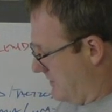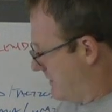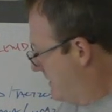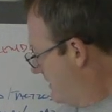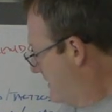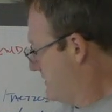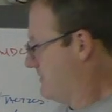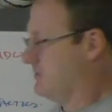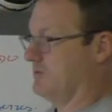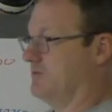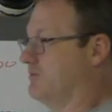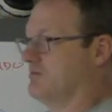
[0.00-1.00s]
guys who
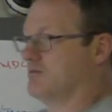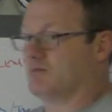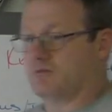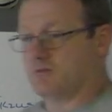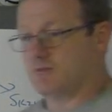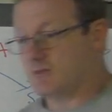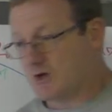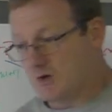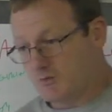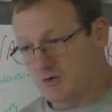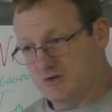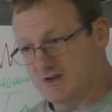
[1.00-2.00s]

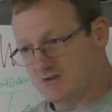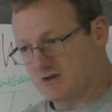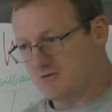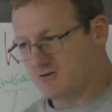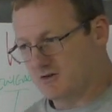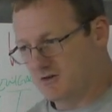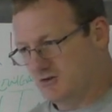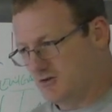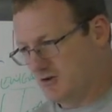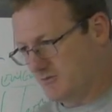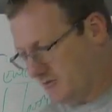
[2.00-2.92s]
putting their stuff on YouTube for